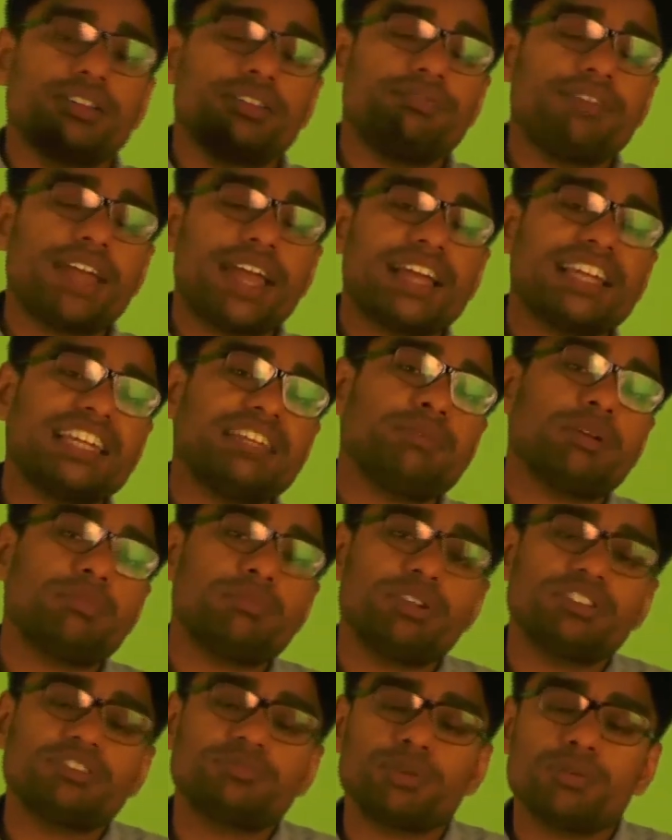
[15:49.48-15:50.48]
faculty
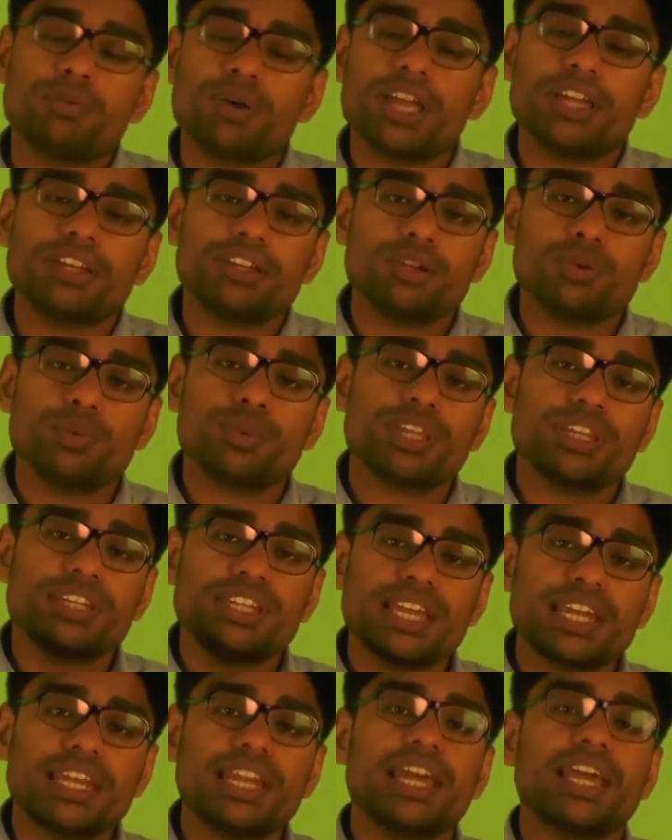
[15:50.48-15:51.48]
members provide you with a
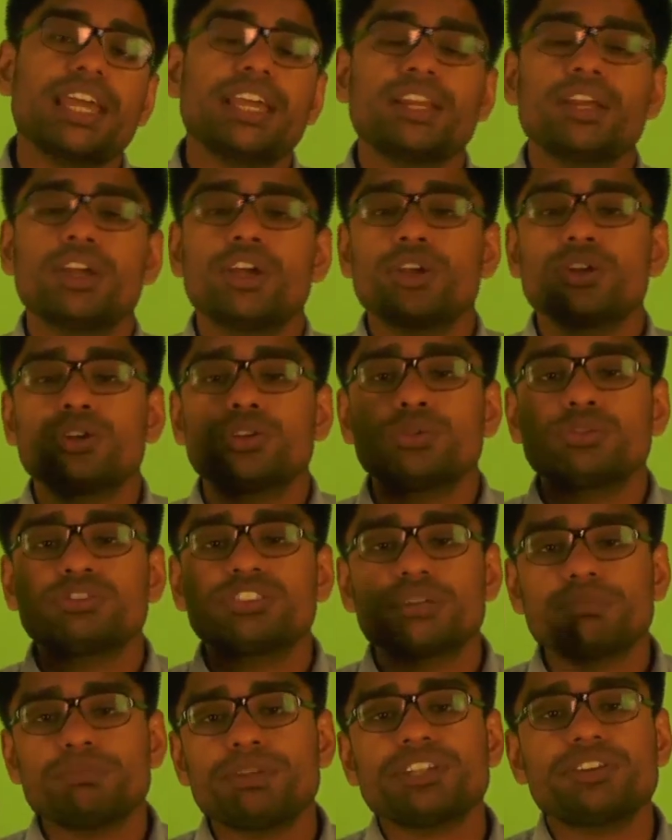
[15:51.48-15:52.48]
deadline to
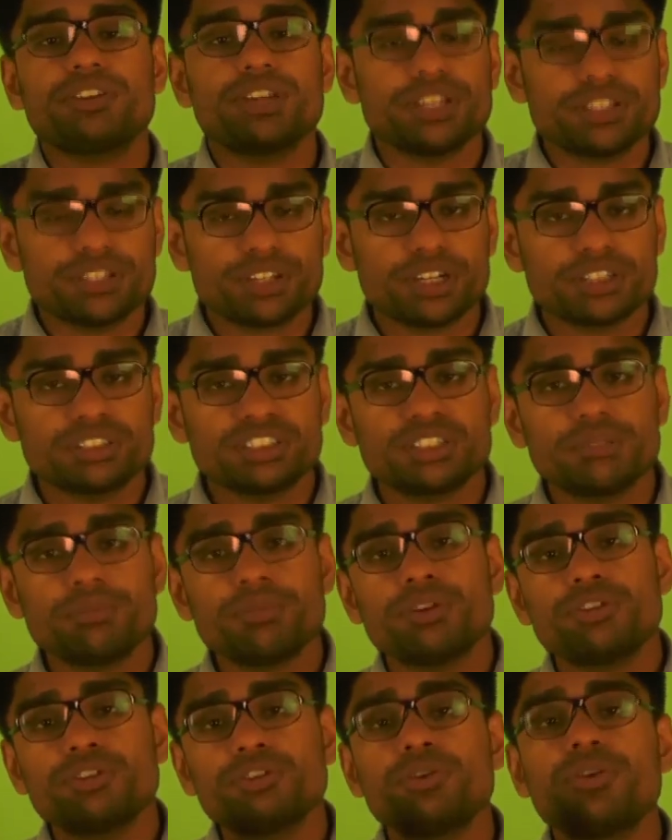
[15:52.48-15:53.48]
submit your internship
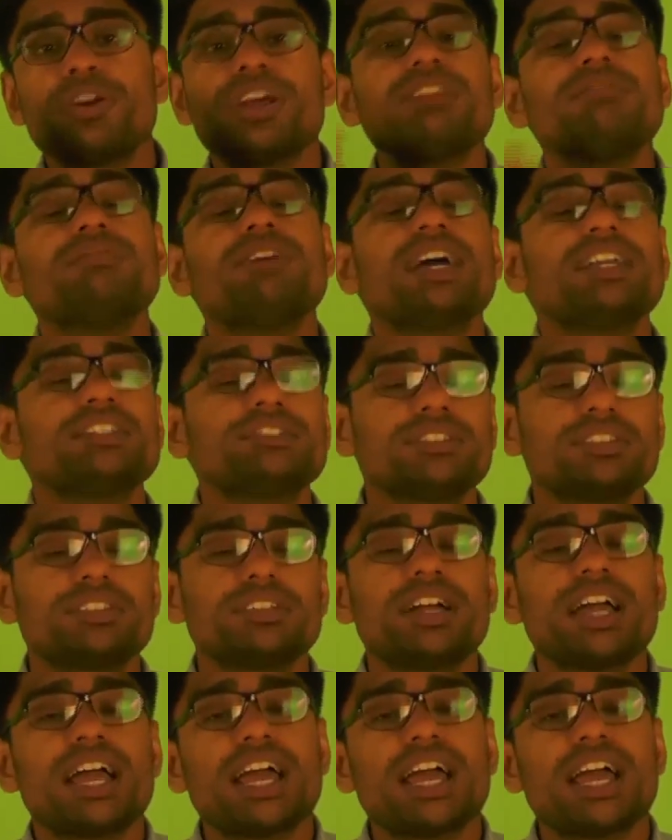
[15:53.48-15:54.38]
to your advisor,